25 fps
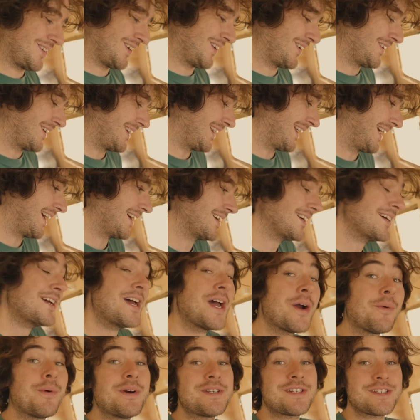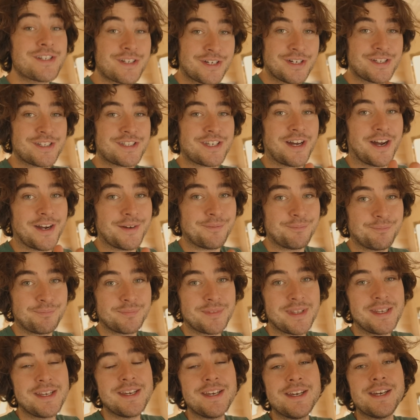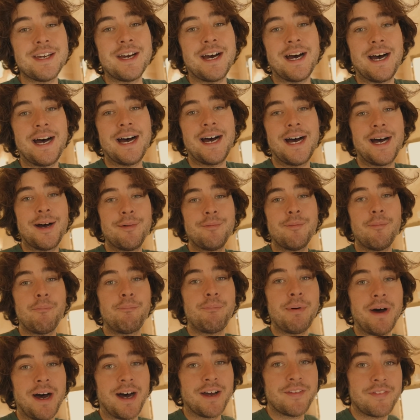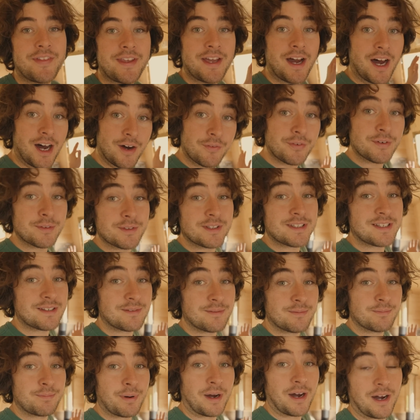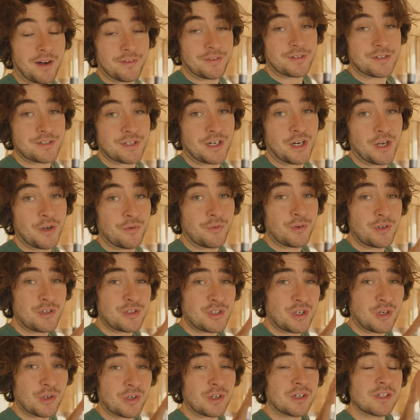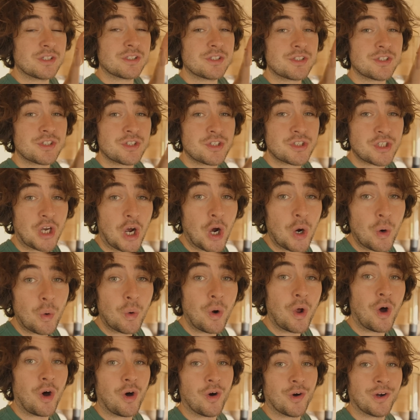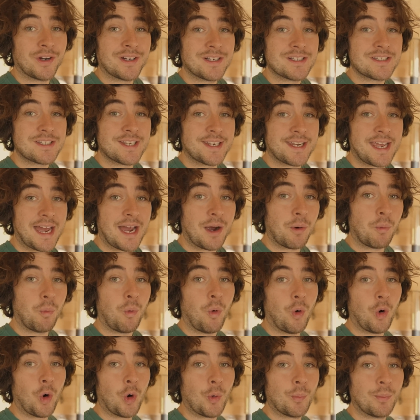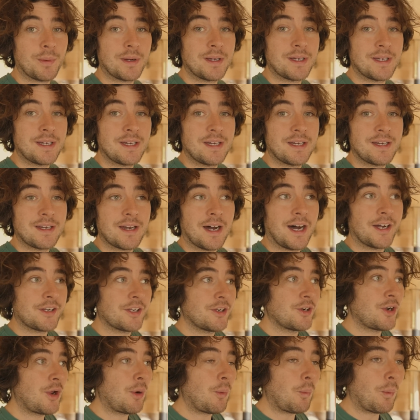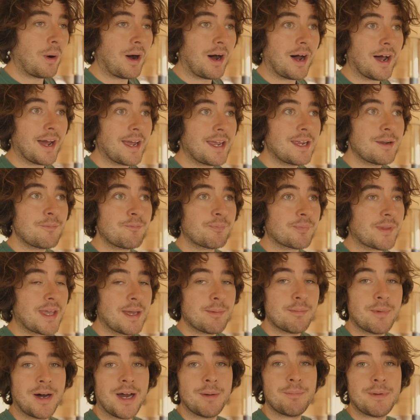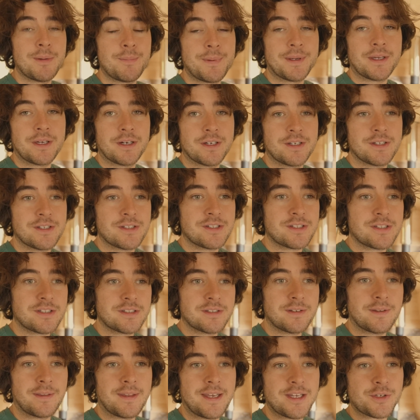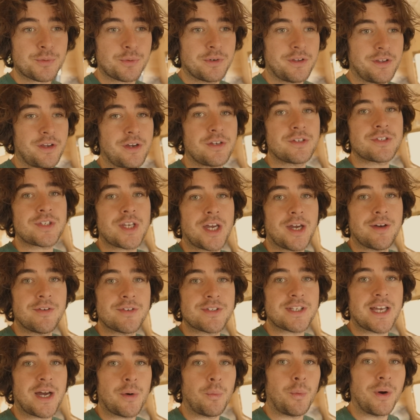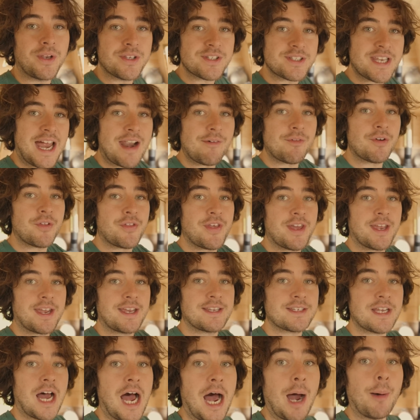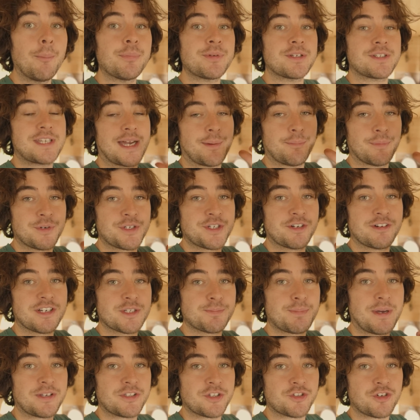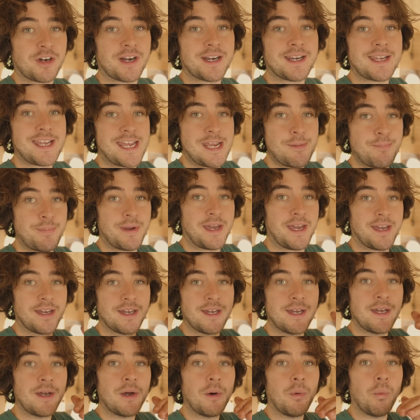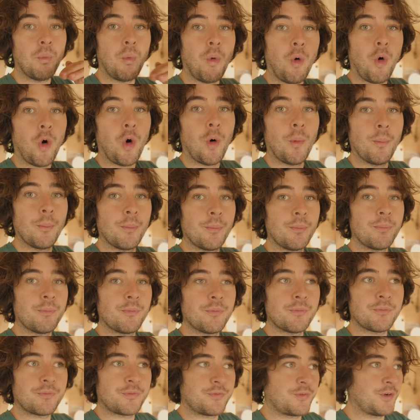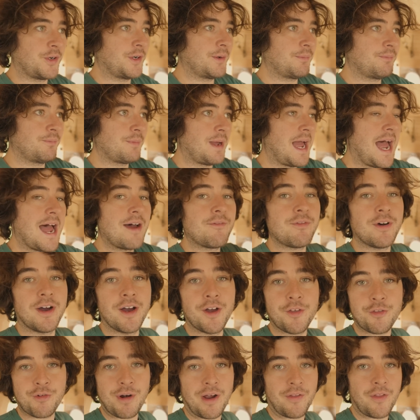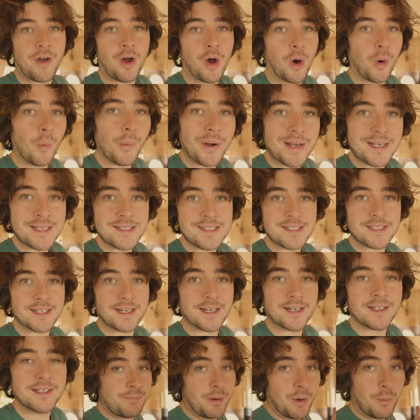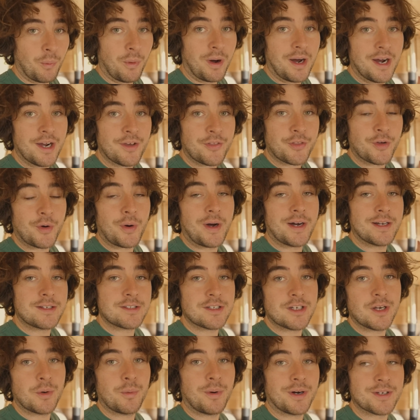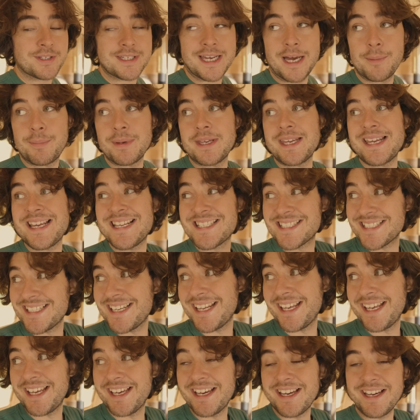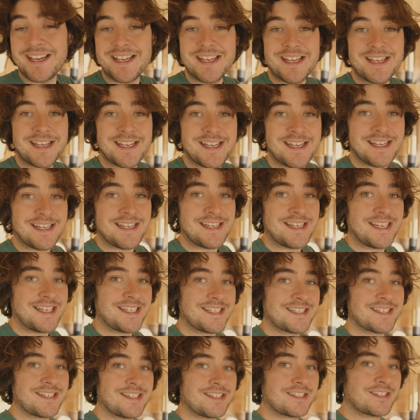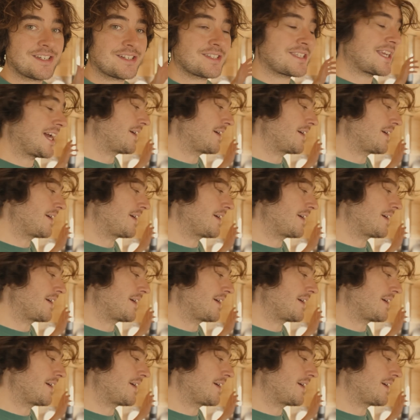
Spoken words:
hot in here, which is a good sign. But the oven part of the stove took so long to get warm. I don't know why. It might be because it's one of those stoves that once everything is up to temperature, it's best to try and keep it warm forever throughout the whole winter. But what I thought I'd do whilst Gabby isn't here is just